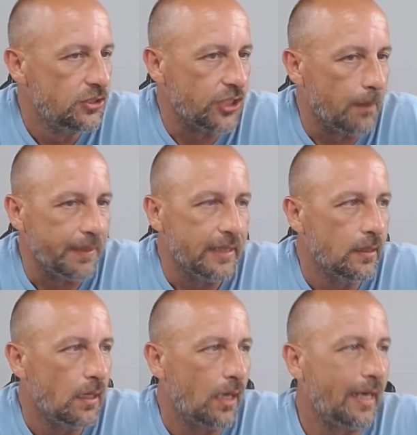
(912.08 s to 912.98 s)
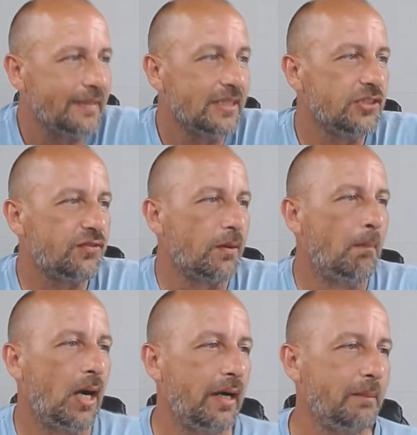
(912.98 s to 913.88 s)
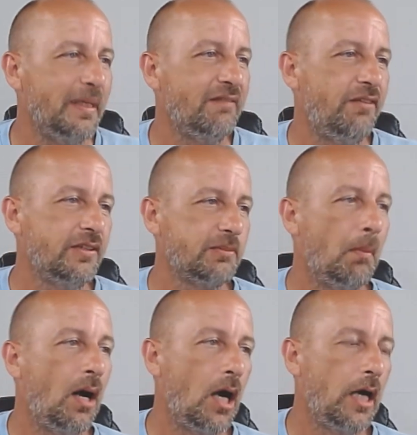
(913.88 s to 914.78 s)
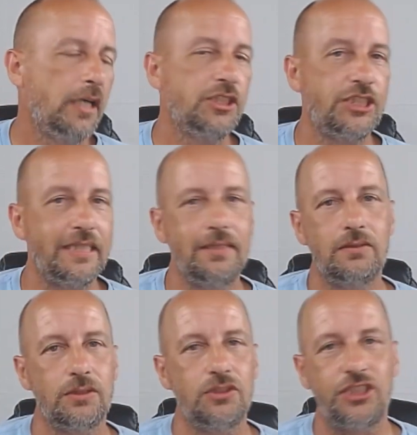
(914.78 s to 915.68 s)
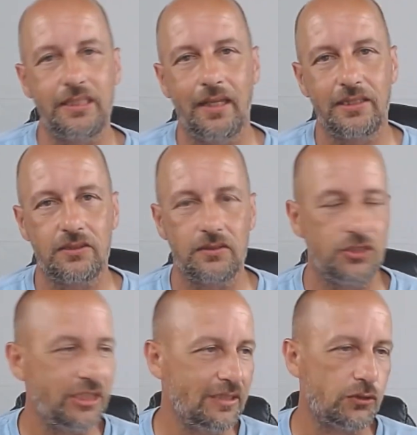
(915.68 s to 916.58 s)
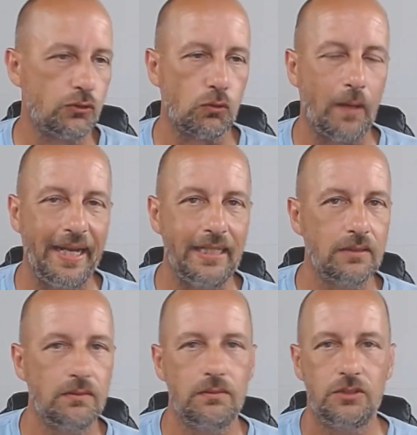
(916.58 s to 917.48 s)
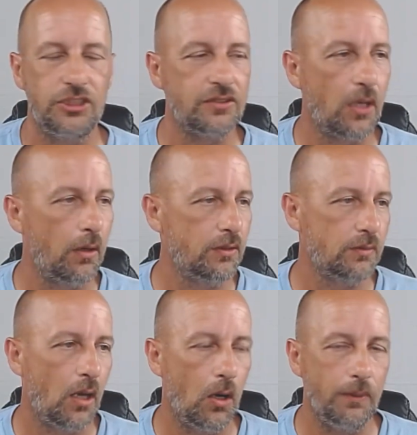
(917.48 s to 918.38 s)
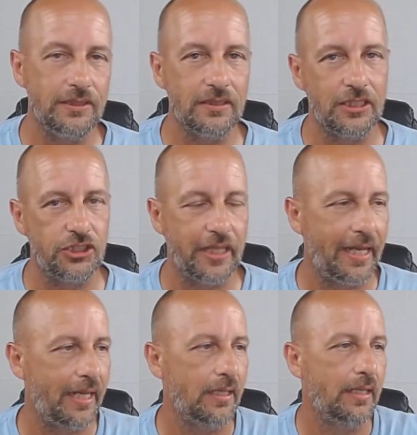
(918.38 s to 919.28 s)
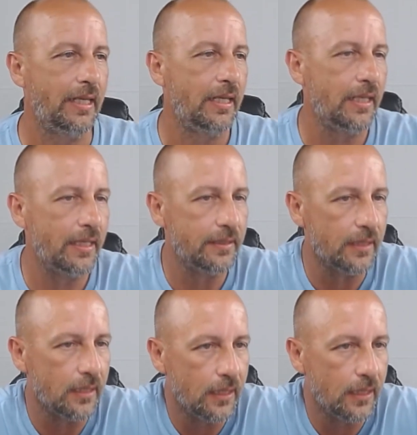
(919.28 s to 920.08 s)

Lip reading: jumpy. All right, this is from Mar in Memphis. Mar, she's great. She's always in the chat, and